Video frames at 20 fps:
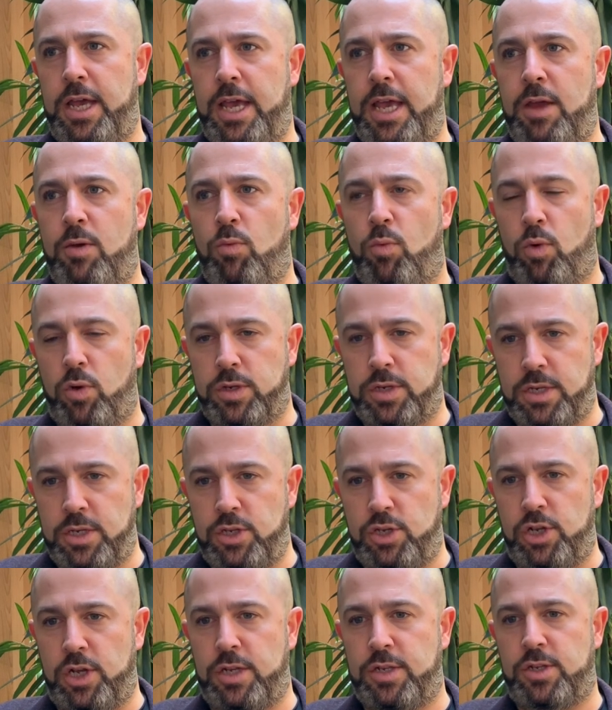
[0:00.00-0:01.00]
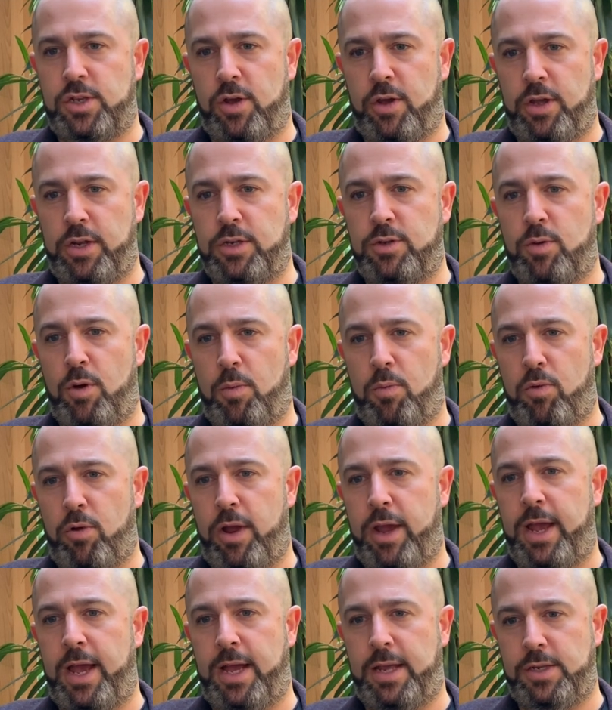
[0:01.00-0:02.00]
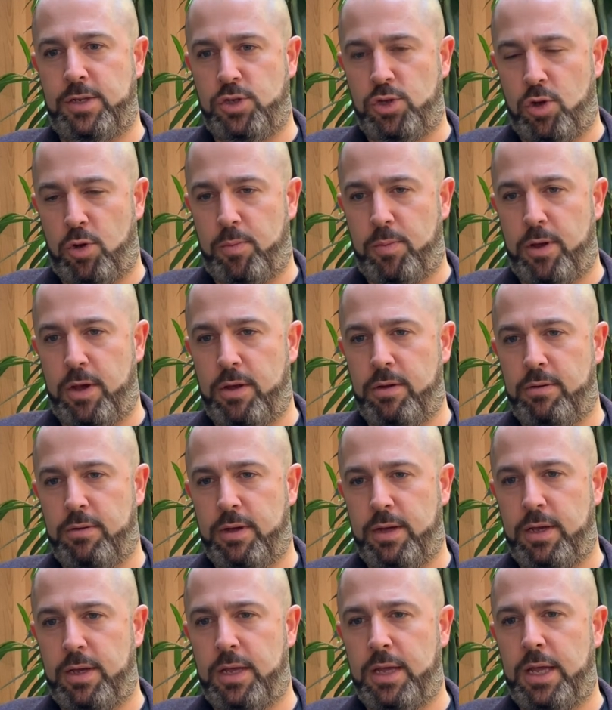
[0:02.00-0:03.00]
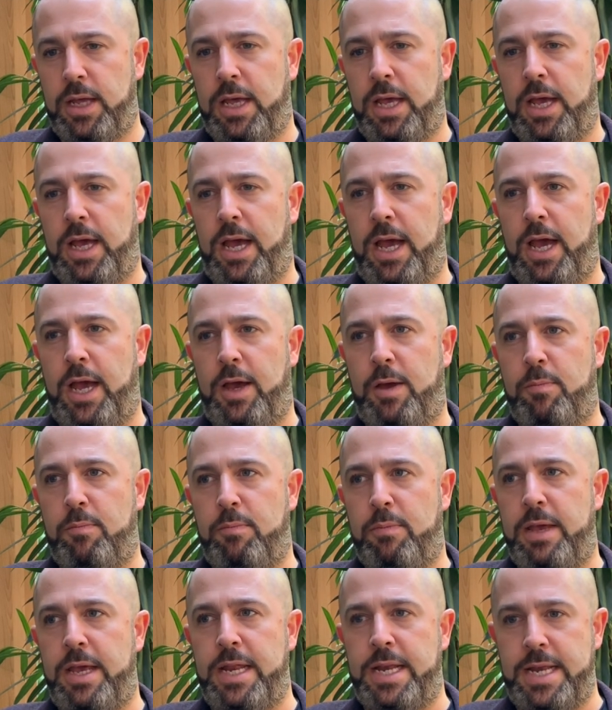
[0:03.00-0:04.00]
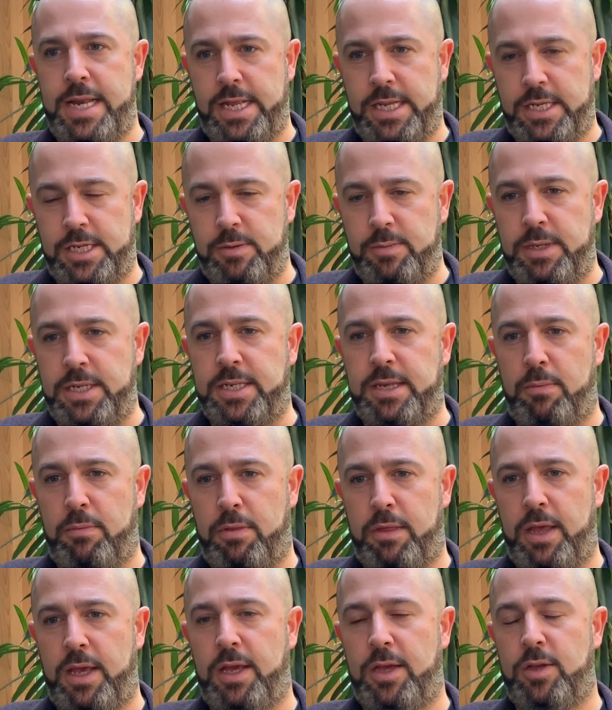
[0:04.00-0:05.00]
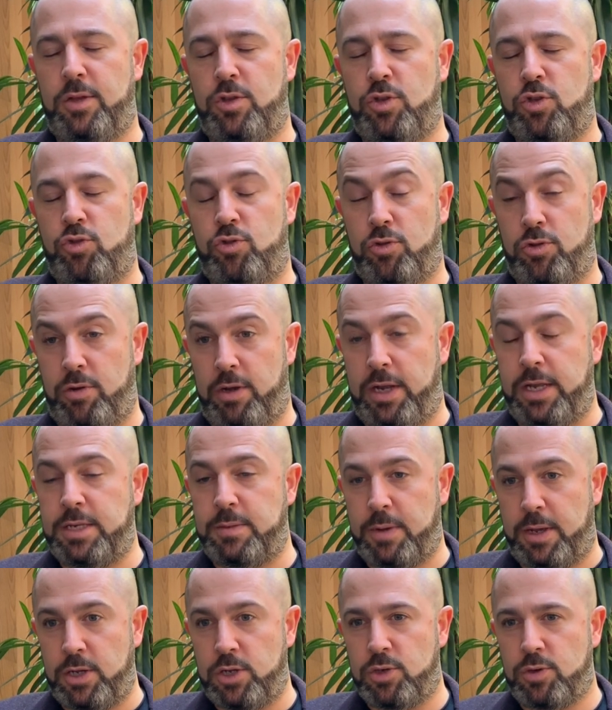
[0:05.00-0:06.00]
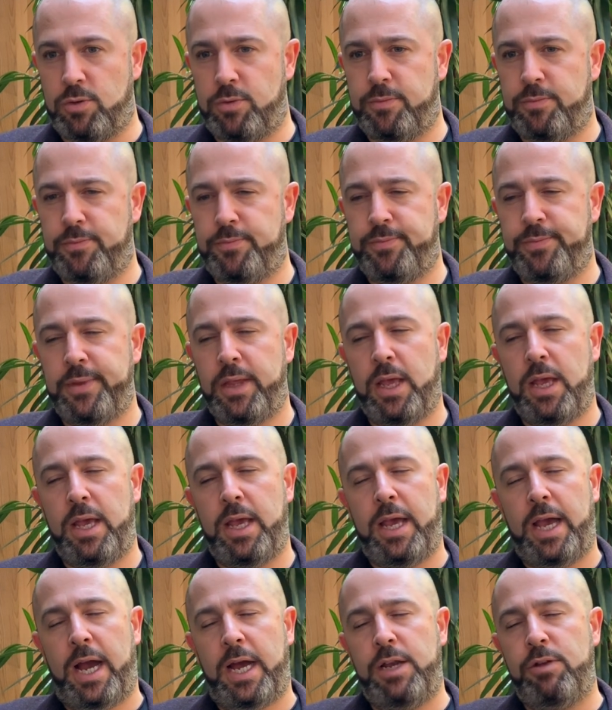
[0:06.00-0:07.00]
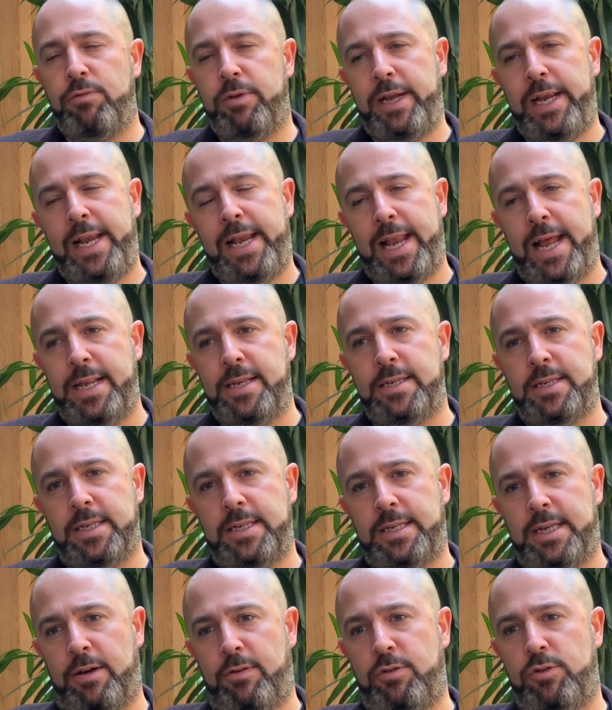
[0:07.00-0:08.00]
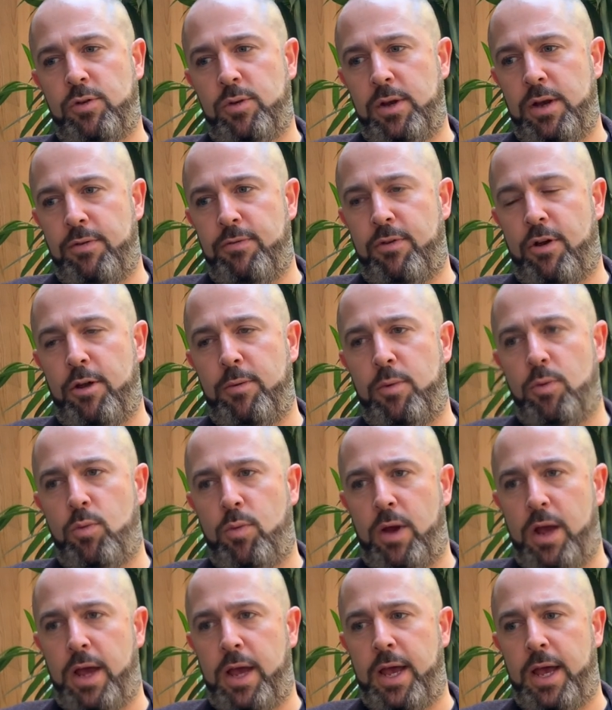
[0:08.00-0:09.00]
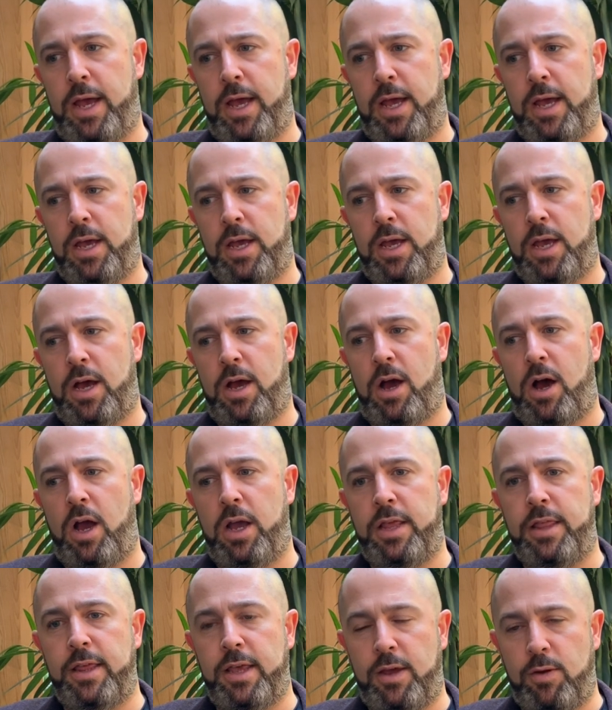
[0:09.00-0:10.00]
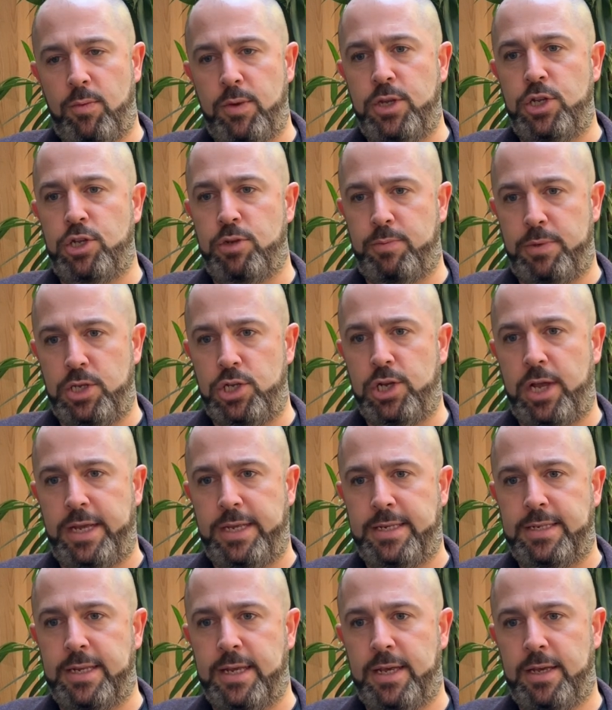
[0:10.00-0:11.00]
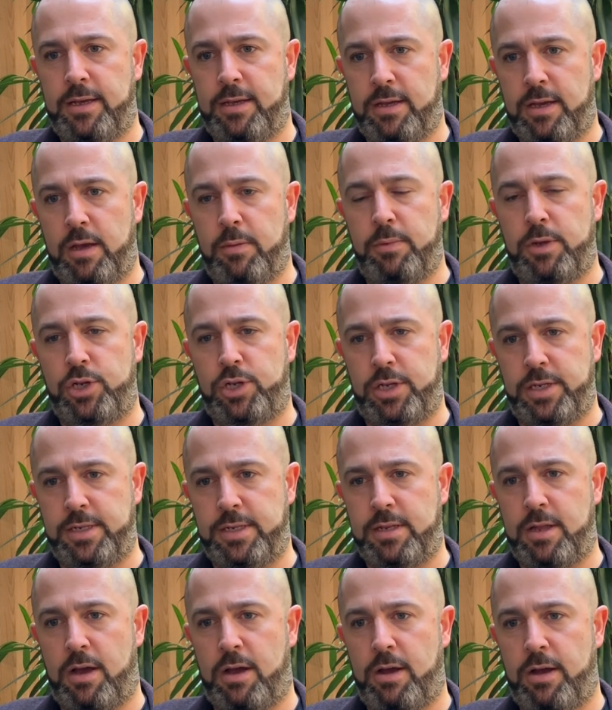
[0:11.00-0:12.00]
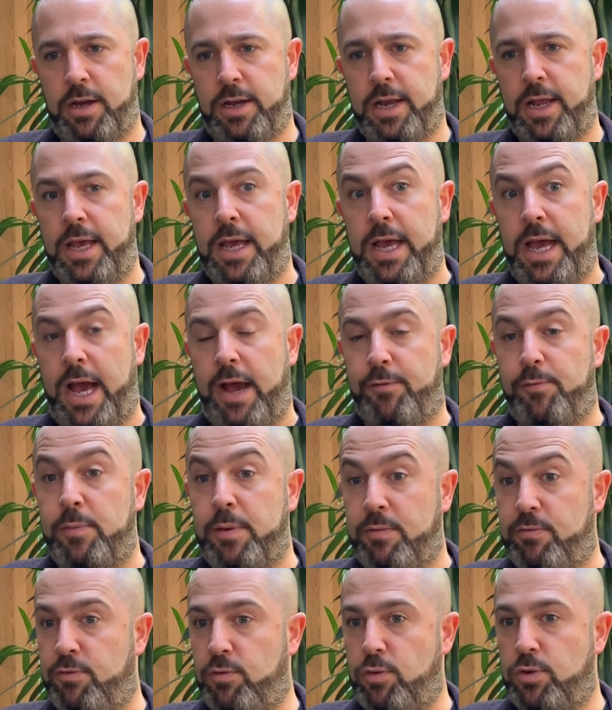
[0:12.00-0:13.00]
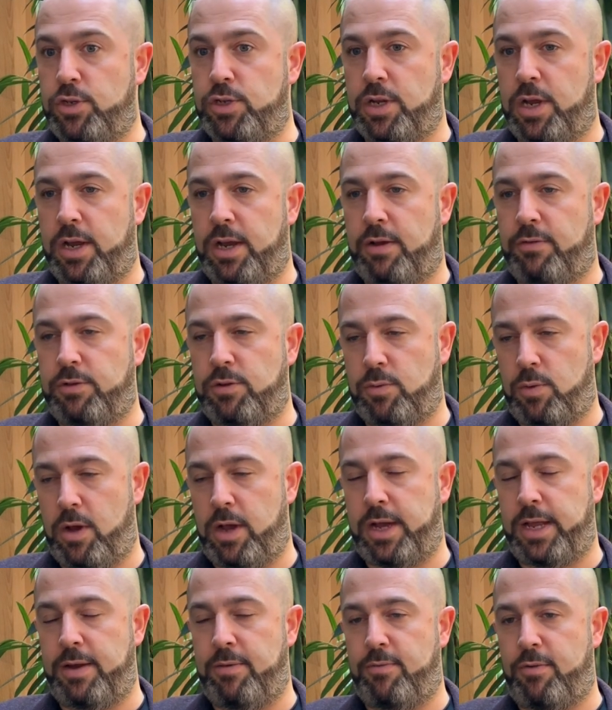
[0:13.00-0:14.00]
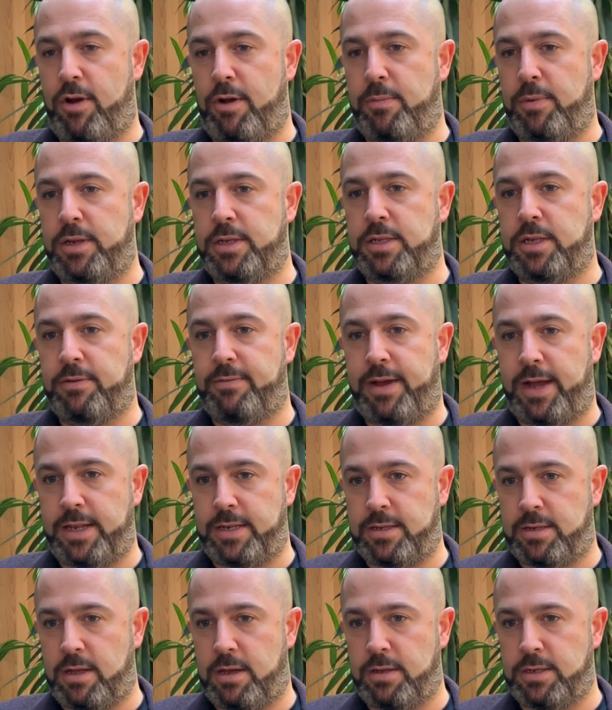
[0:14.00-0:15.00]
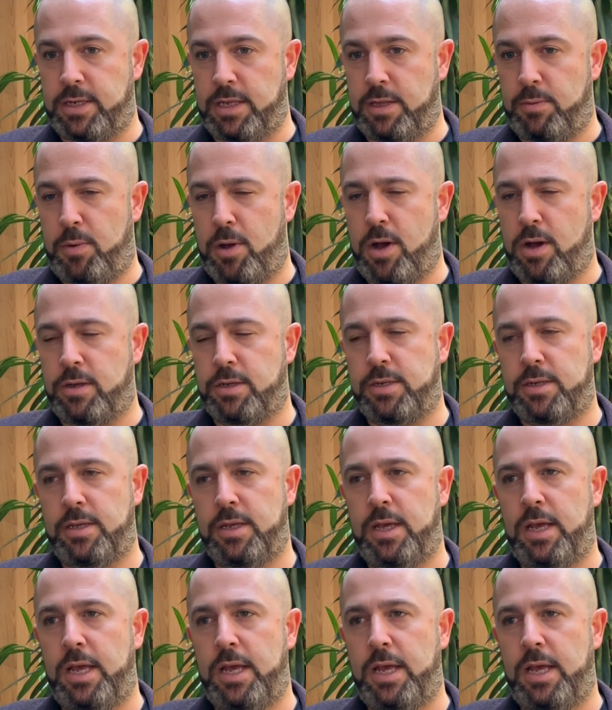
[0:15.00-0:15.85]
it wasn't just going to operate as Joppo. It needs to be something truly special. And it really lends itself to an environment where I think we should be chasing a Michelin star. And having been fortunate enough to work in environments that have had stars in the past,